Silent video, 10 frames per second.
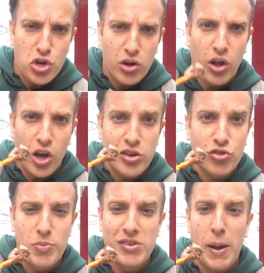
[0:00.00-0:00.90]
chocolate
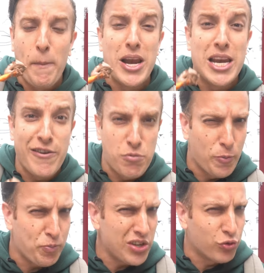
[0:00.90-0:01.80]
ice cream is unbelievable.